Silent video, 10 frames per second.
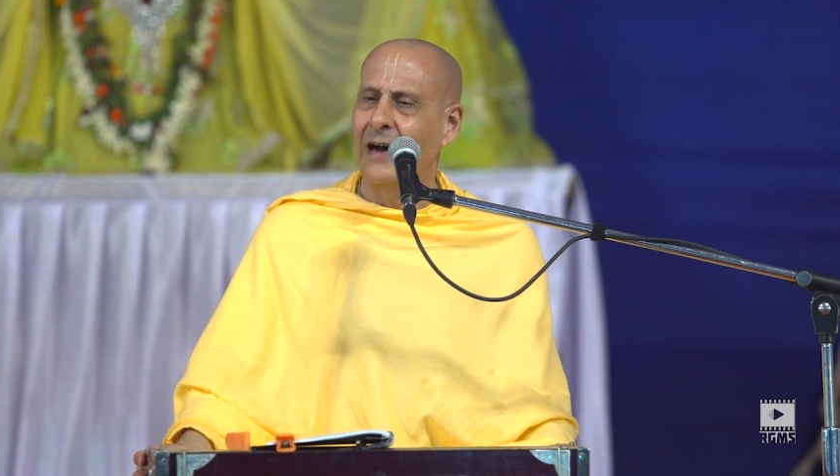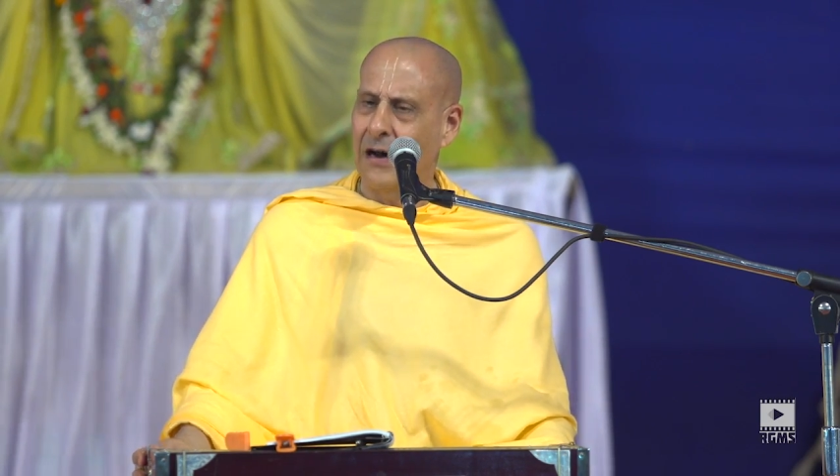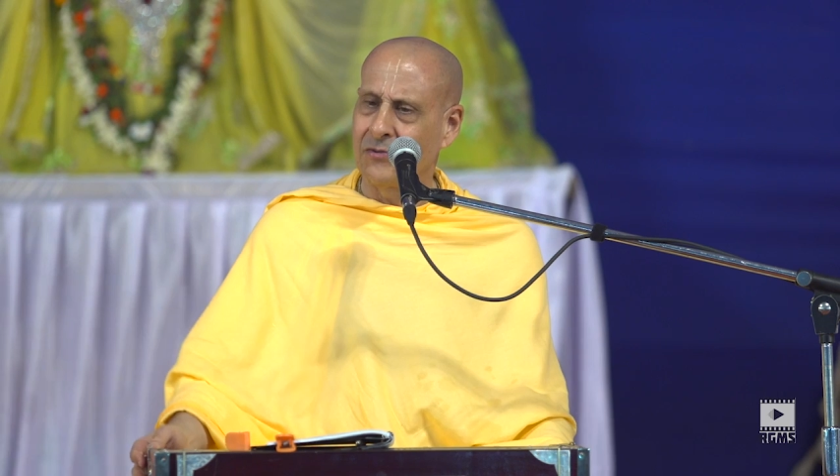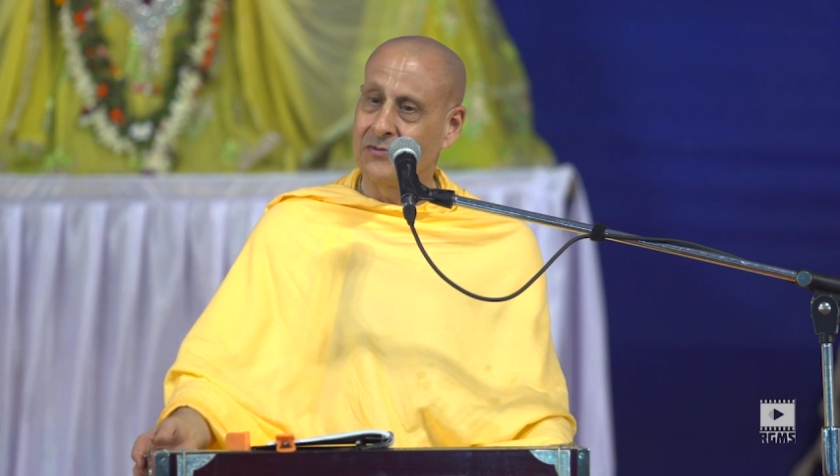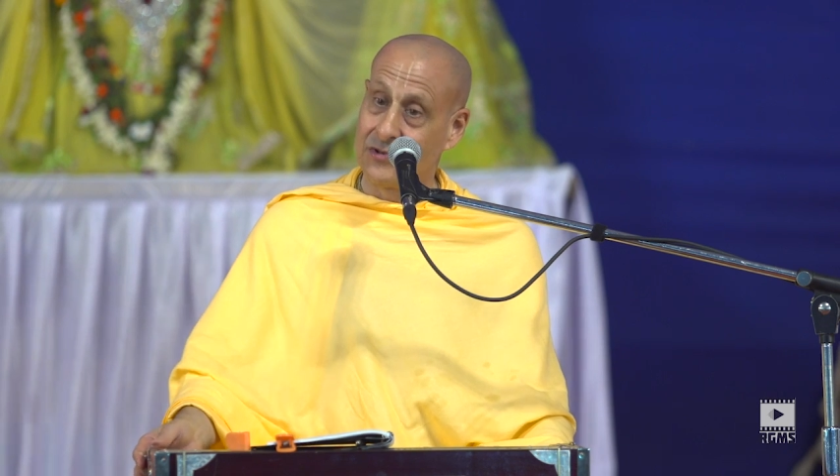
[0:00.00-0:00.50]

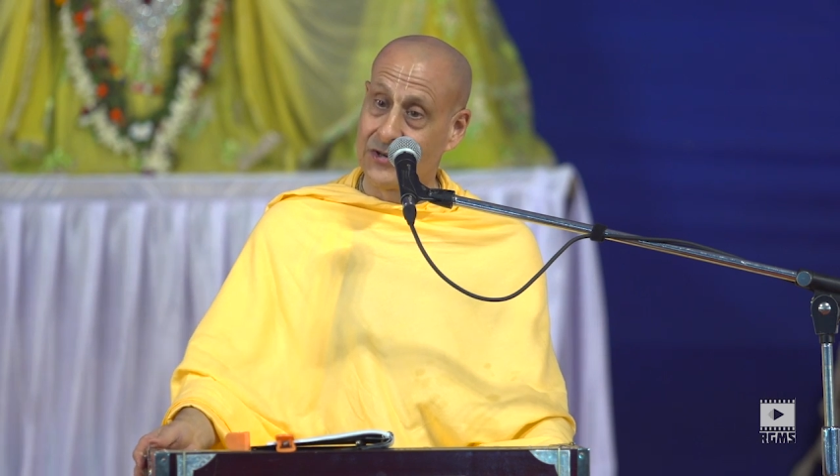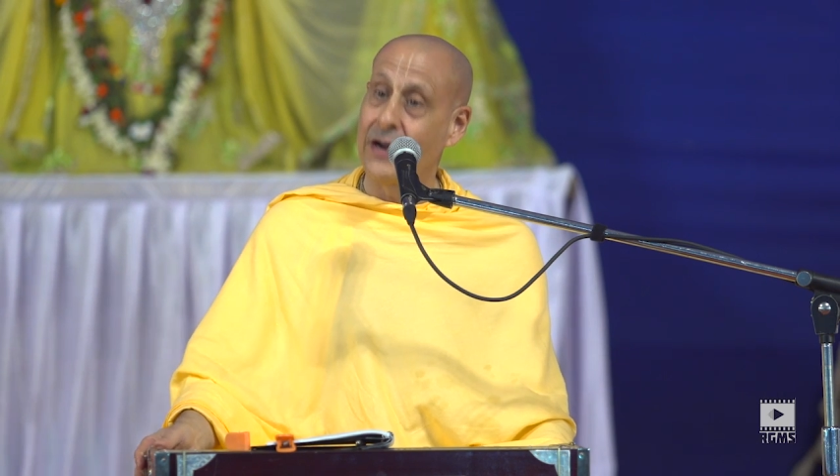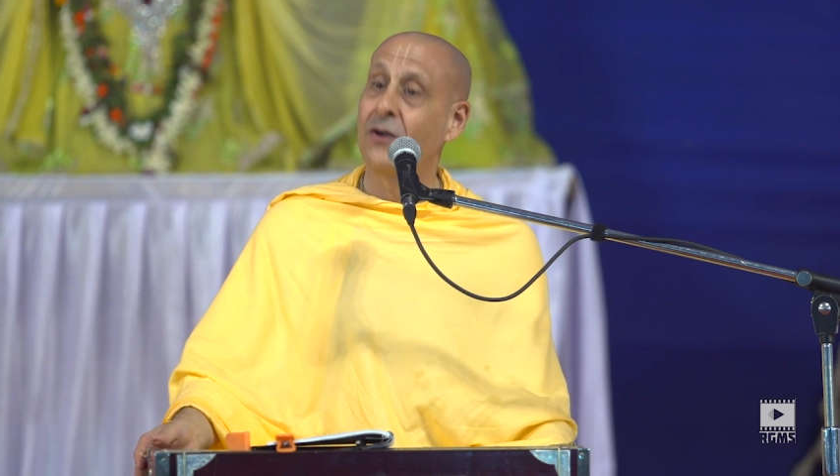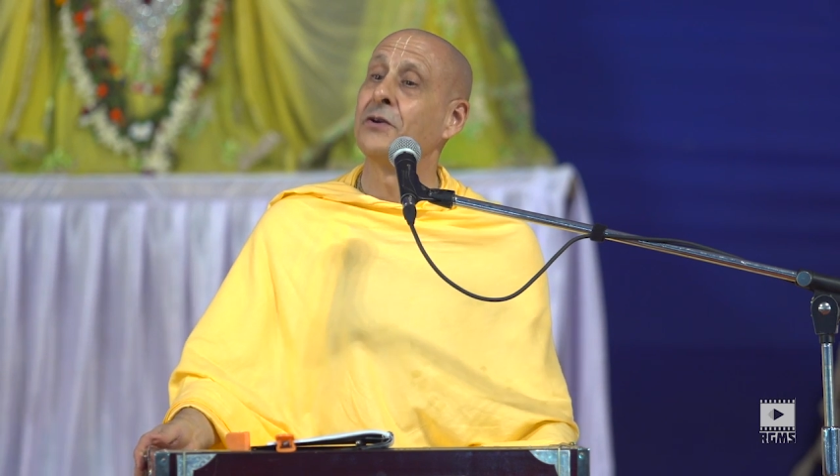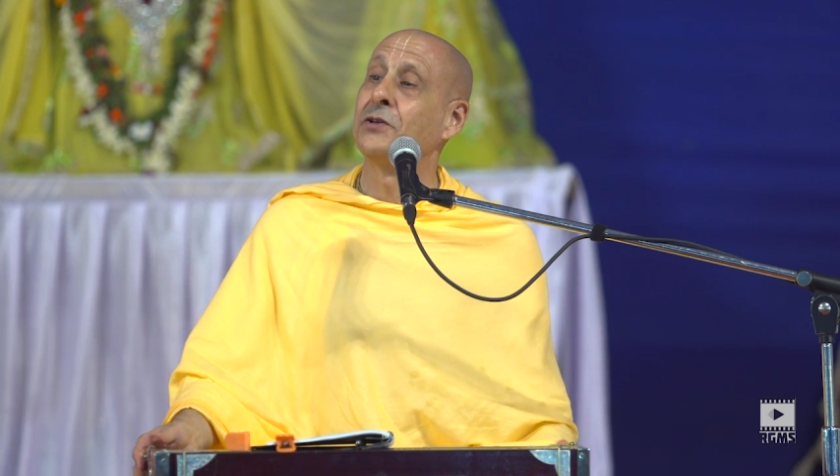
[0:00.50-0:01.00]
How
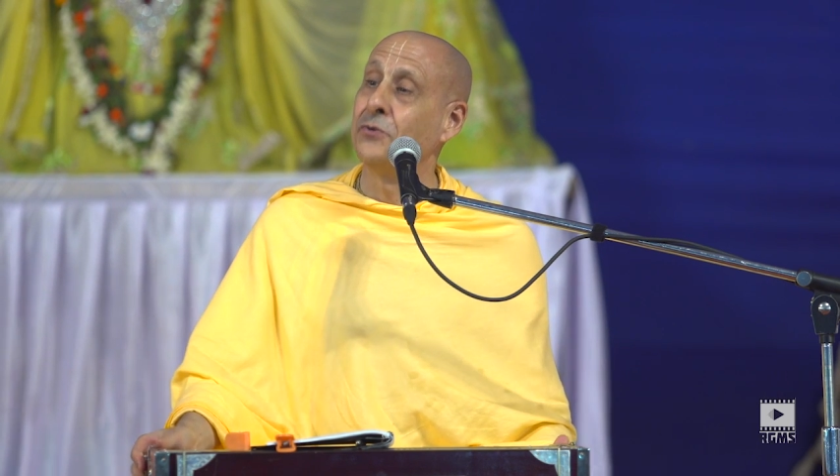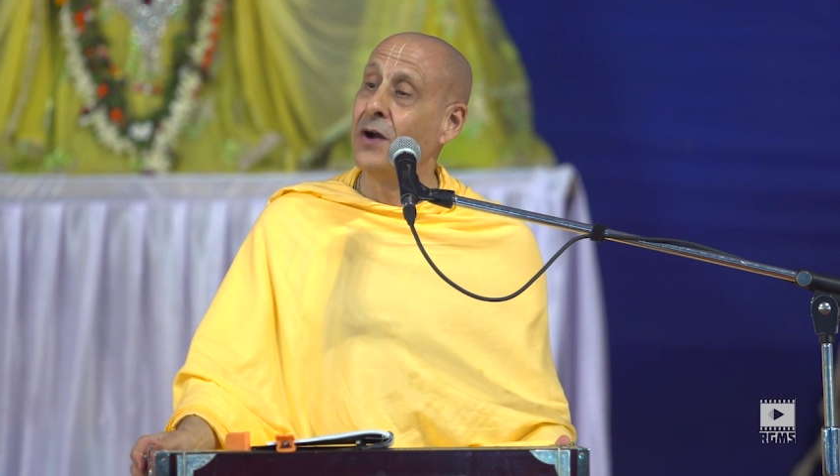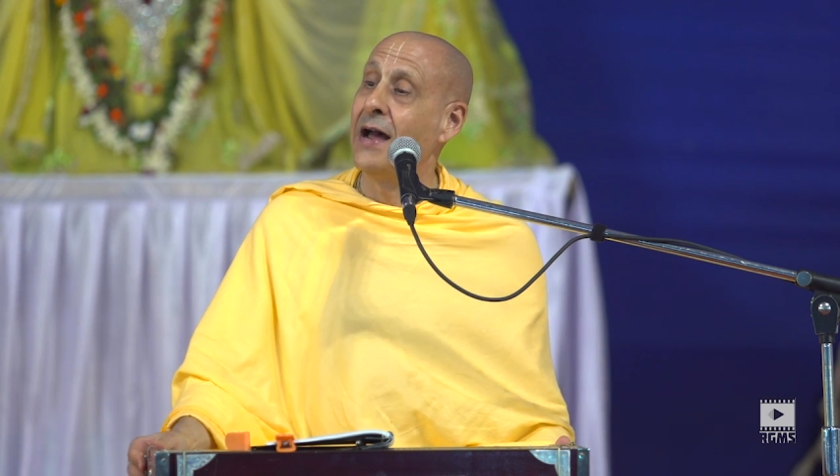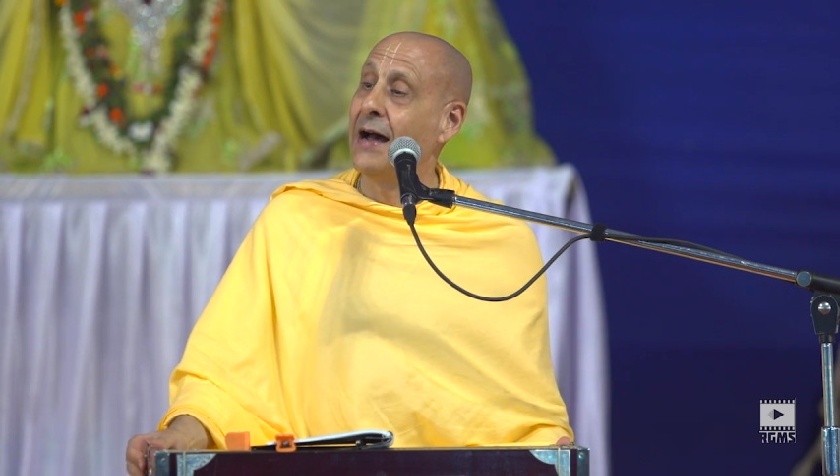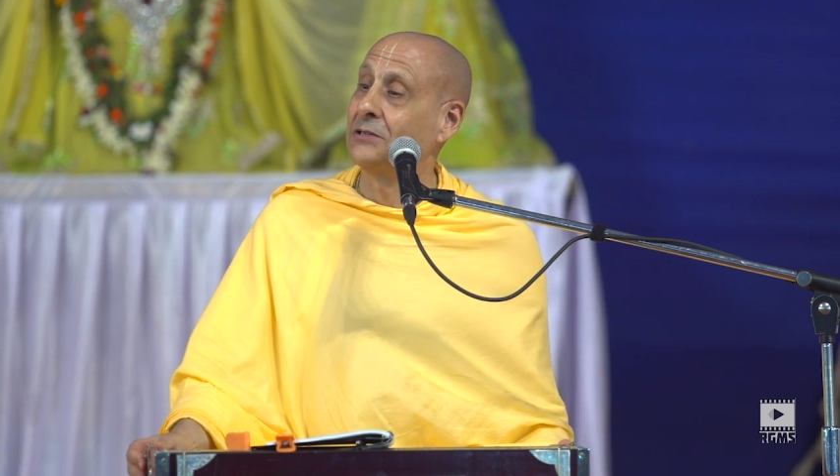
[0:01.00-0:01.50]
dare
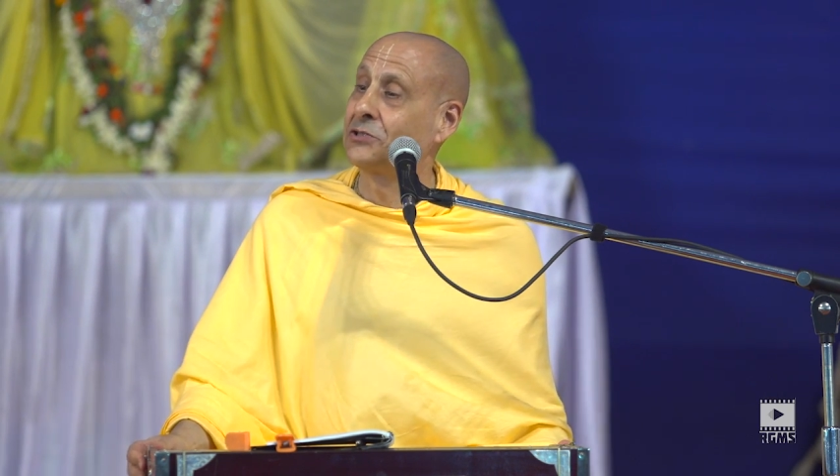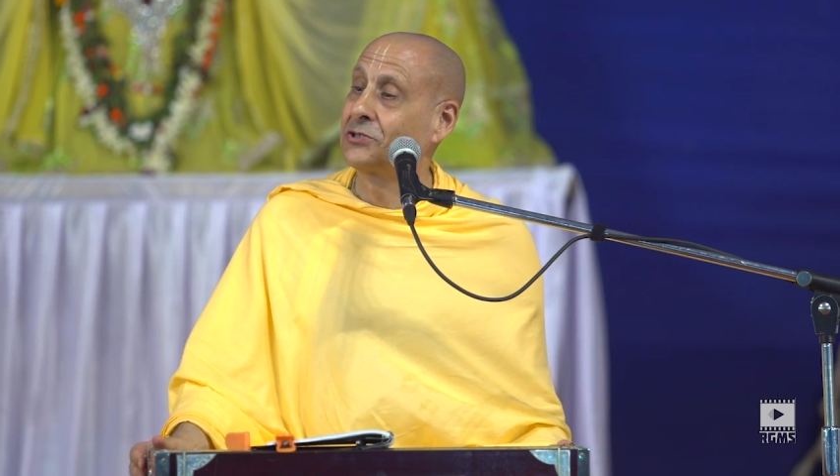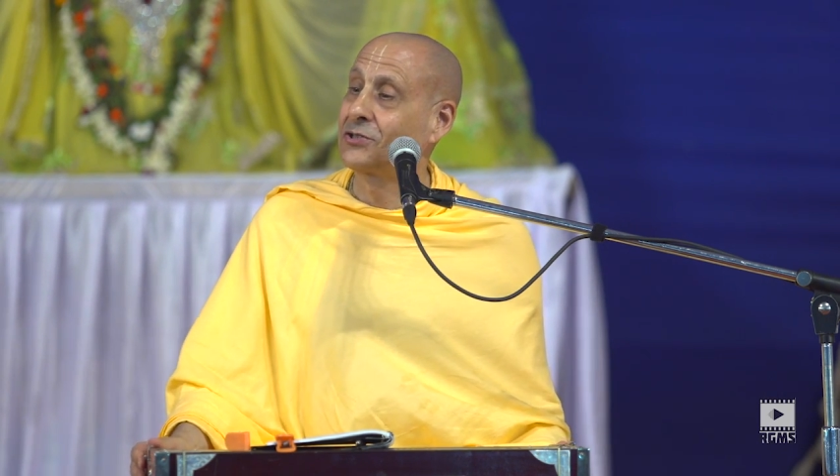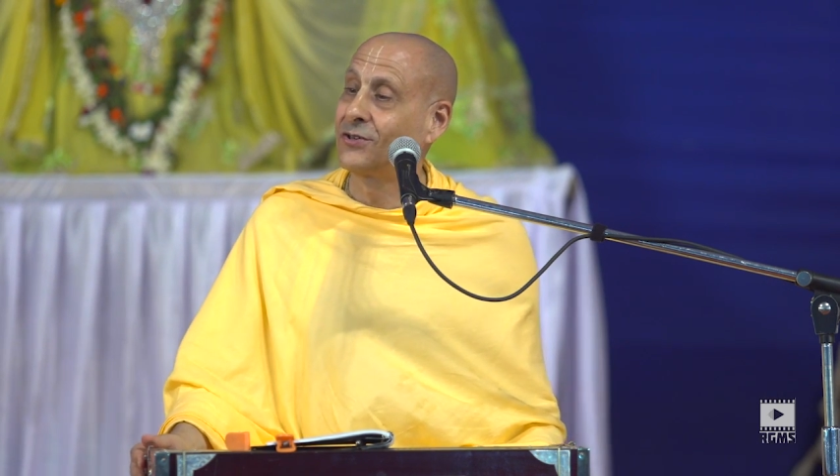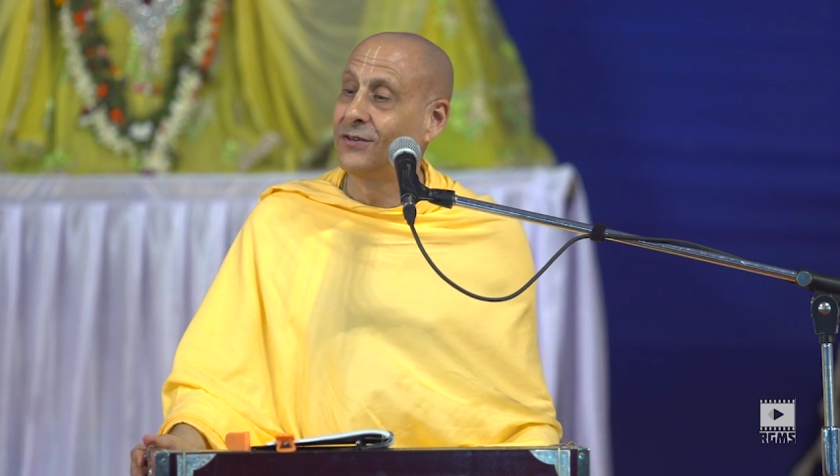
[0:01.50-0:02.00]
you
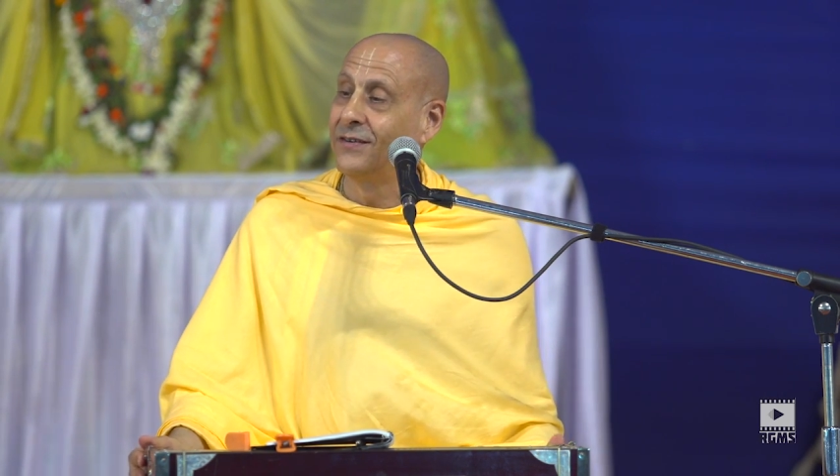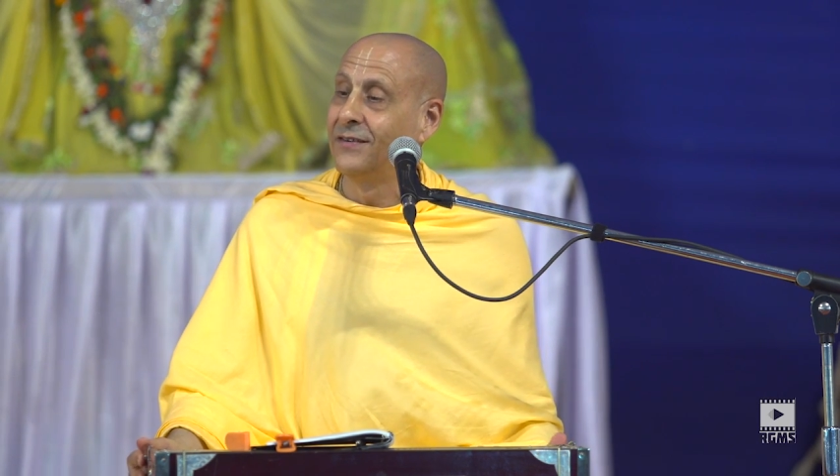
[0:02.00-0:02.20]
ask?